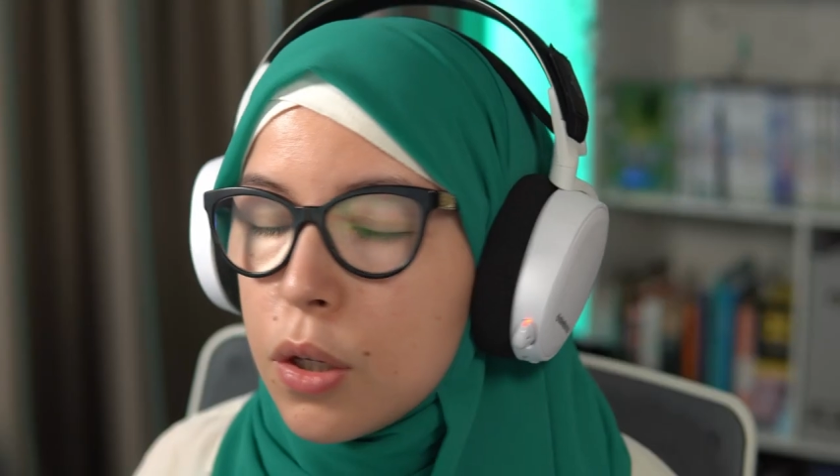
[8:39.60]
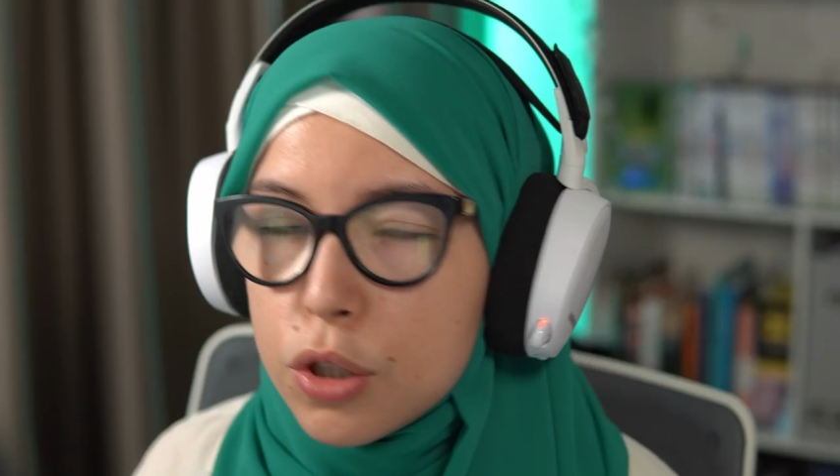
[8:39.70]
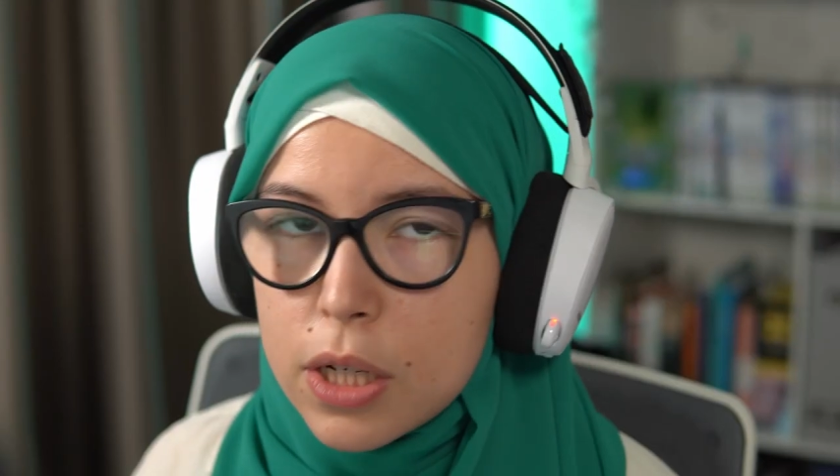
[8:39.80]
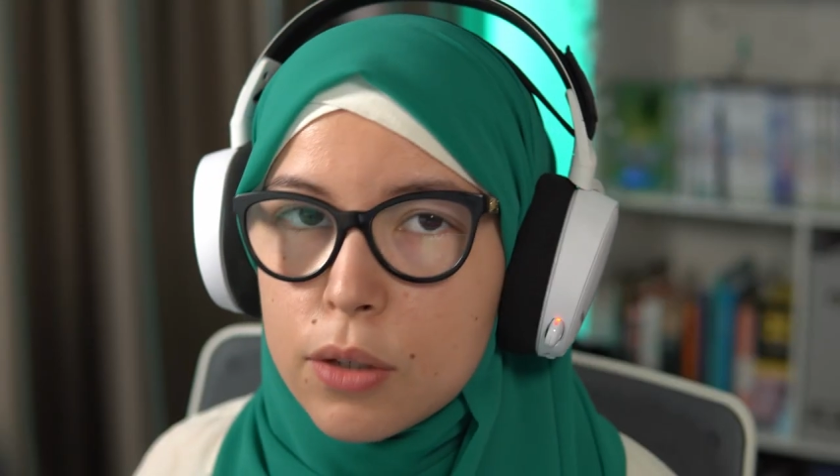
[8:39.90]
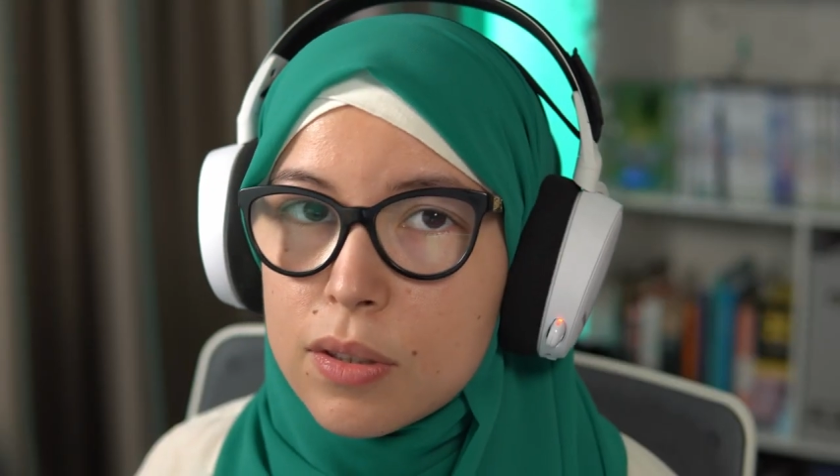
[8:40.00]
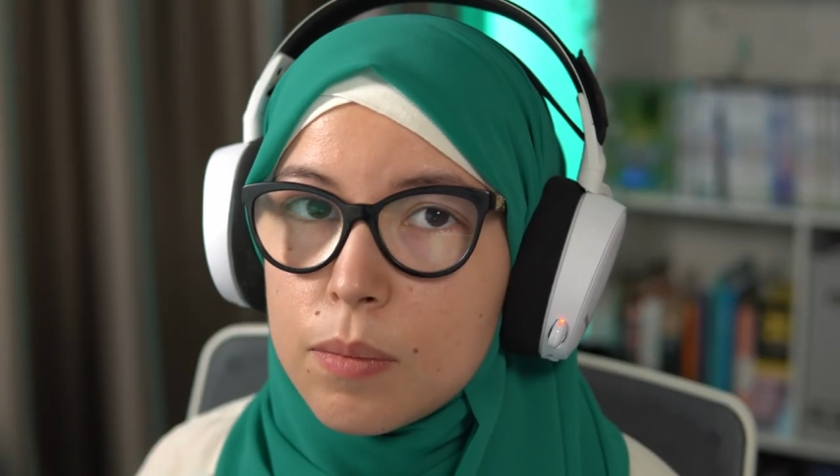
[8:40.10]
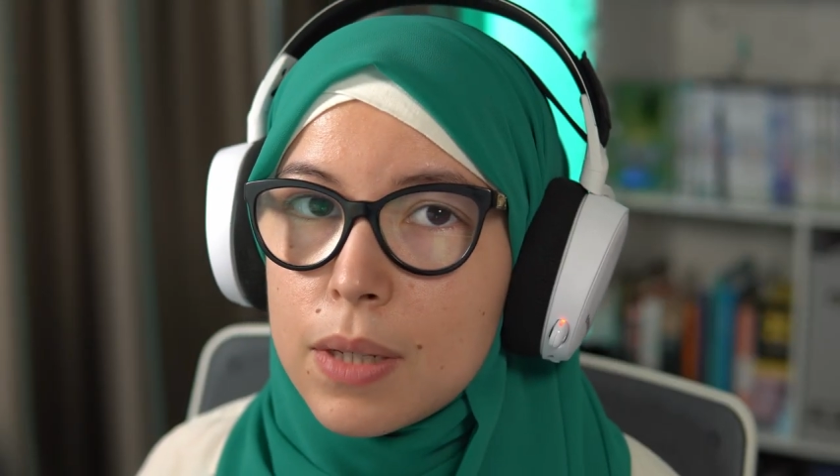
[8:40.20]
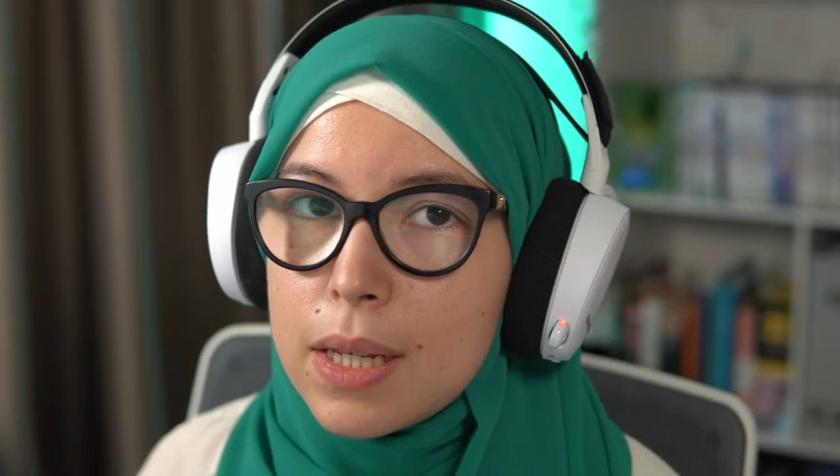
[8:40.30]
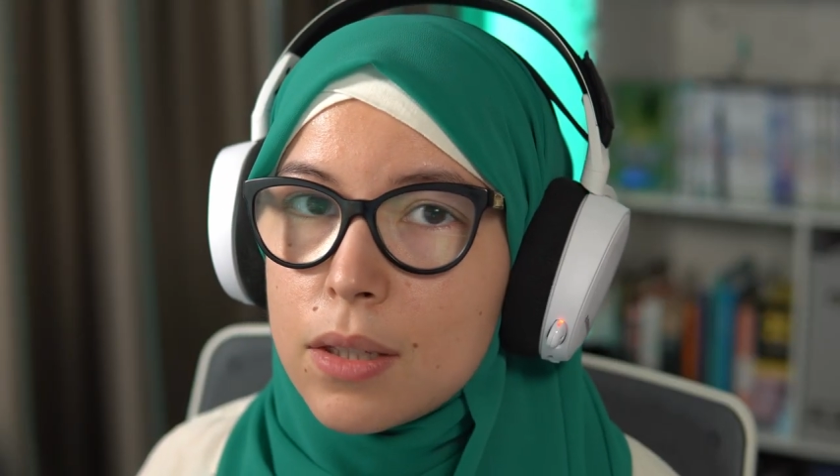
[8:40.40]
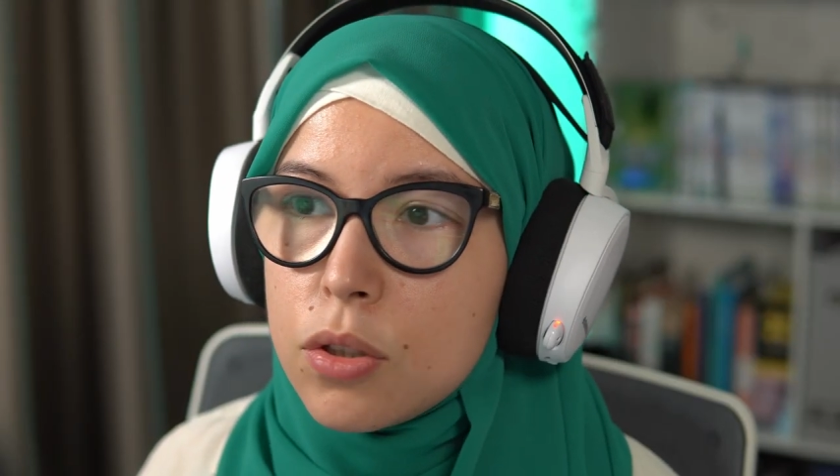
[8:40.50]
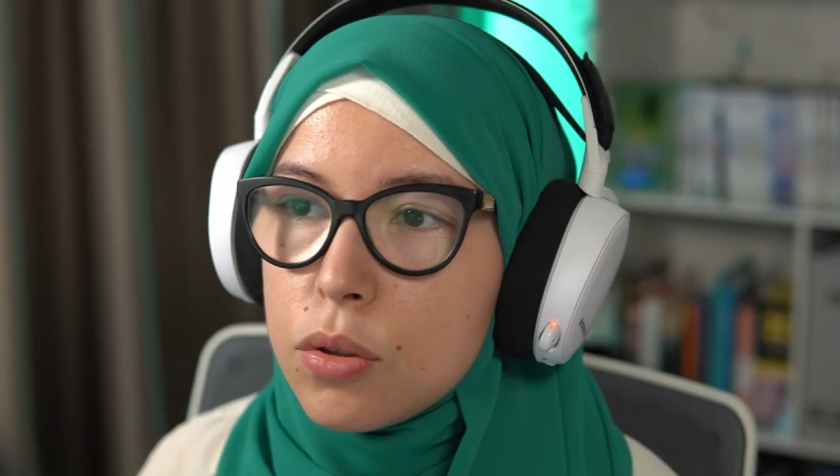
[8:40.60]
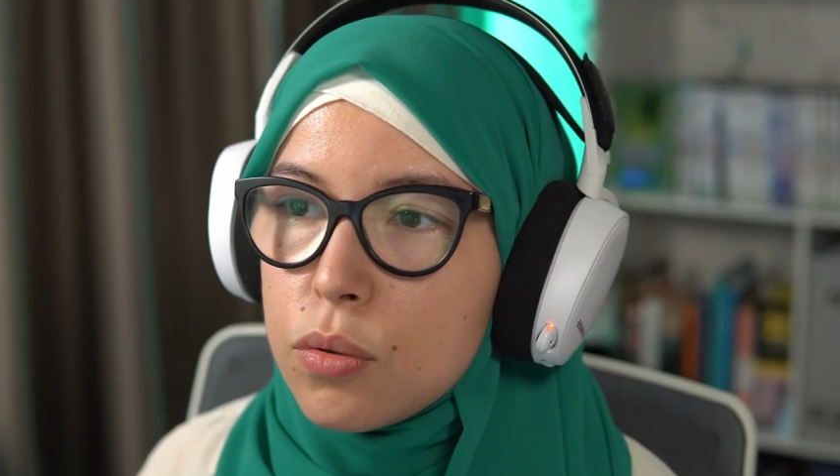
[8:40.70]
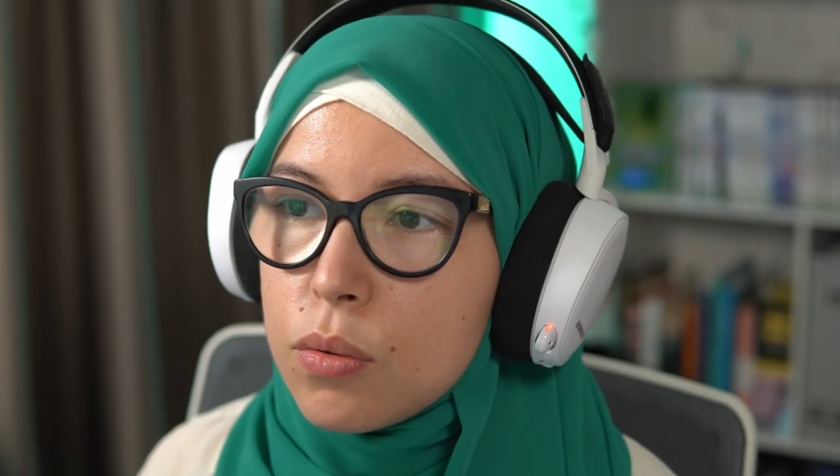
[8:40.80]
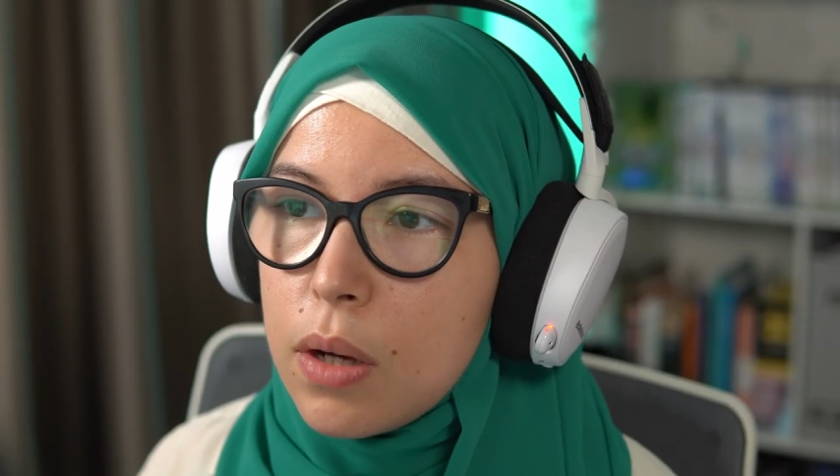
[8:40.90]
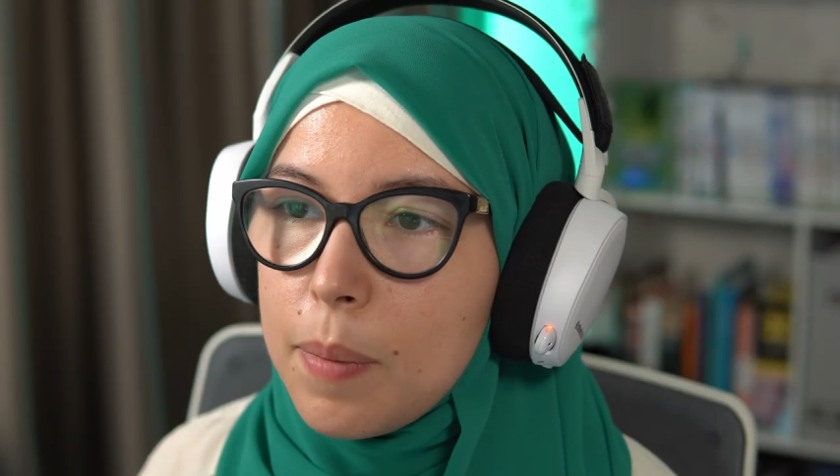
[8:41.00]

Usually your sim needs to